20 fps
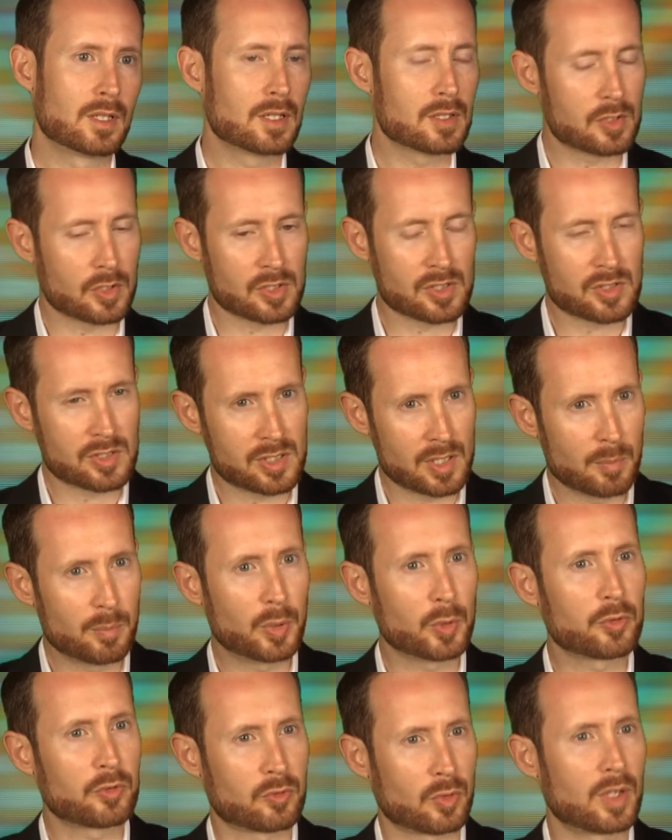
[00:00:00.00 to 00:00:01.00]
It's a
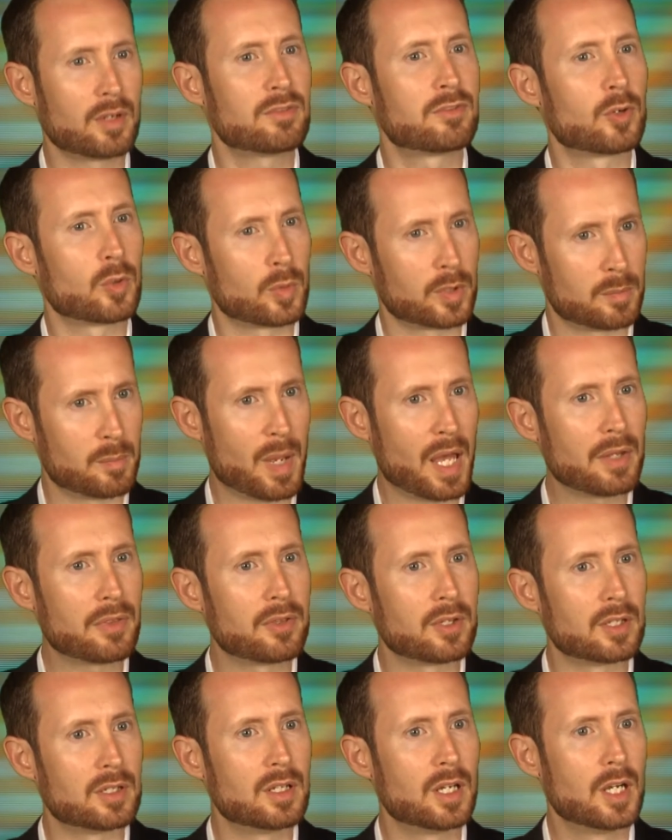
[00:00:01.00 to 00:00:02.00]
simple, straightforward
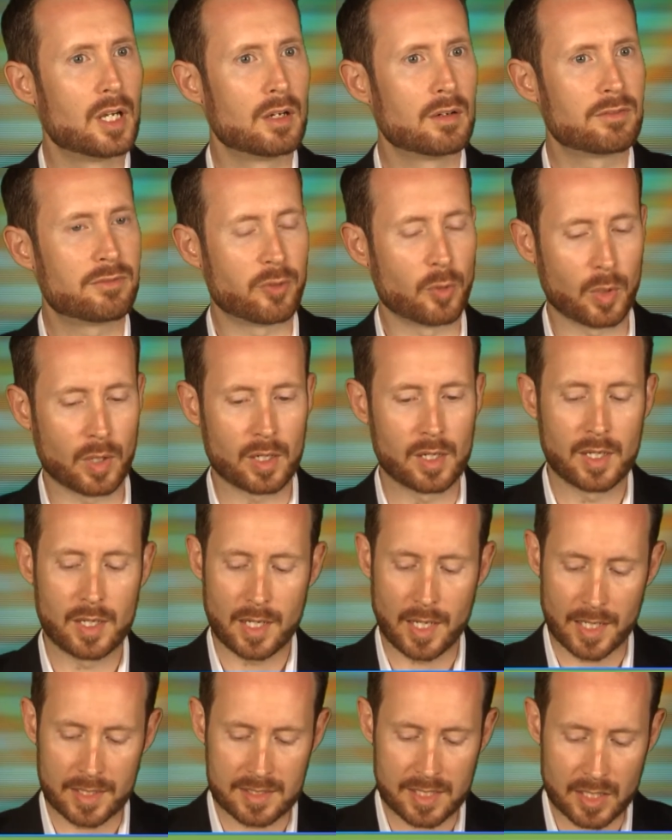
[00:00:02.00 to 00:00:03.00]
method for
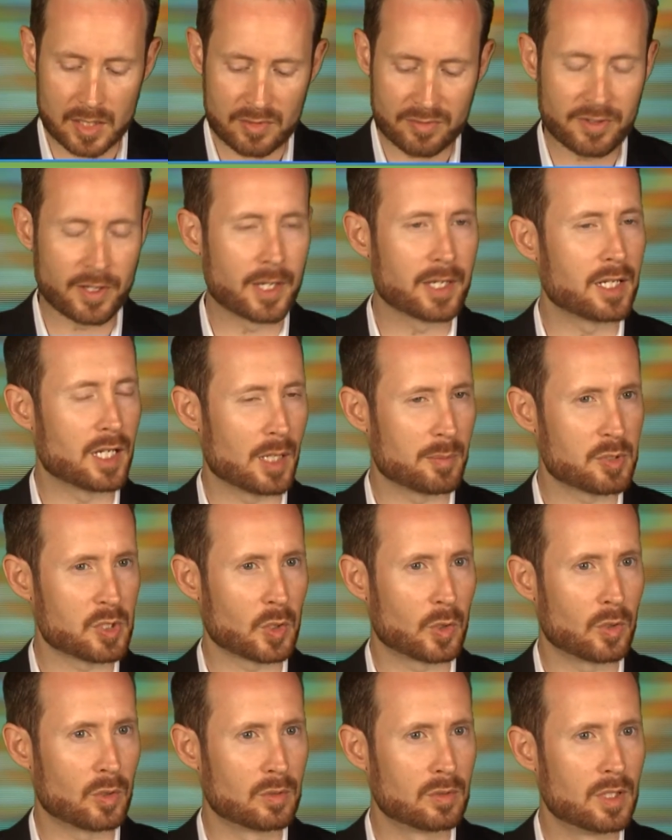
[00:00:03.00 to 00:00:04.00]
identifying an
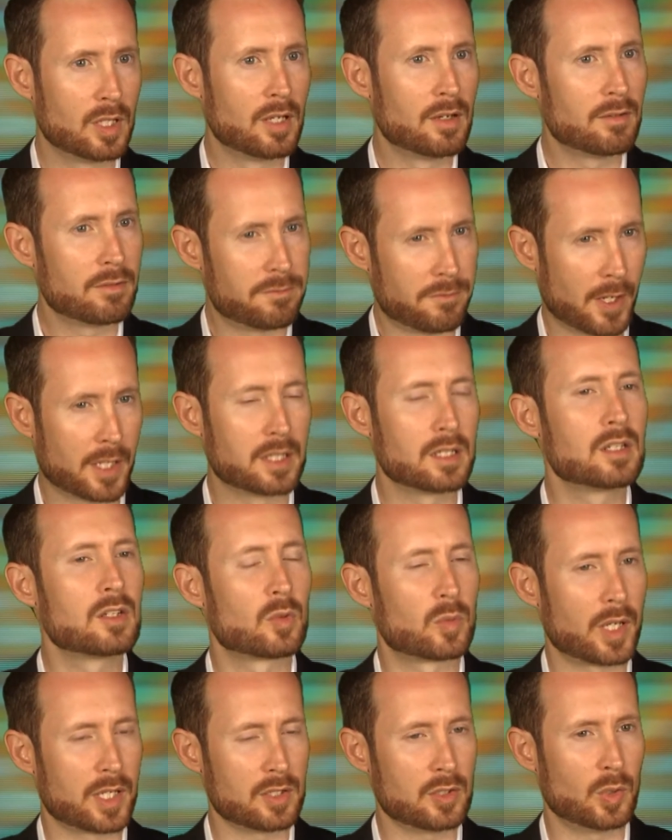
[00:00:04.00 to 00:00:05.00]
obstacle, finding
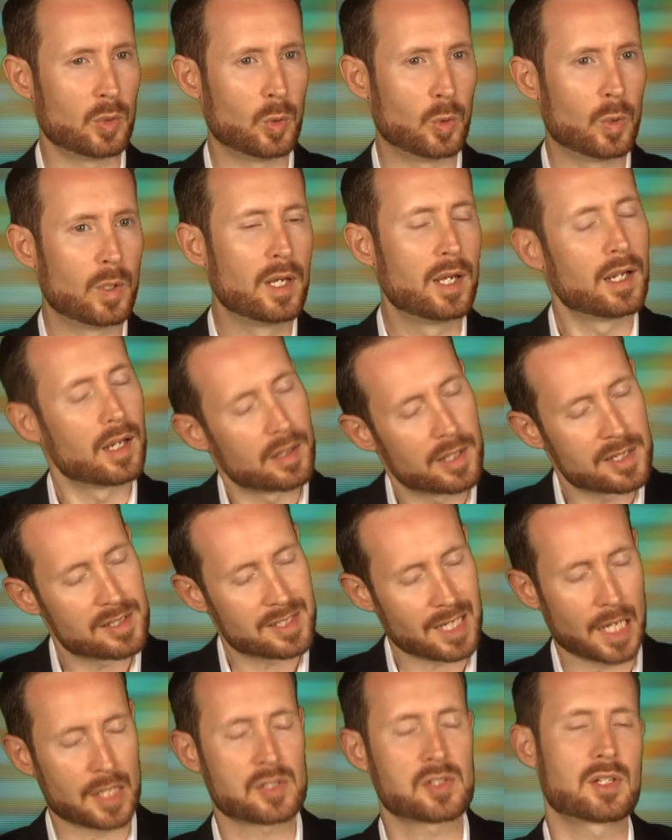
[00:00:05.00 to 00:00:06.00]
the right tool, and then
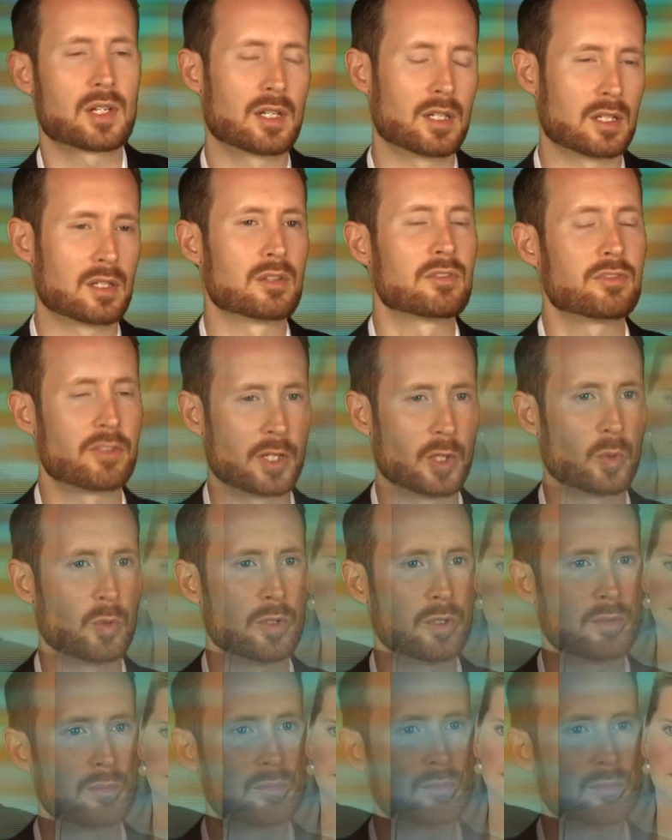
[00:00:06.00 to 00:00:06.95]
testing it in the field.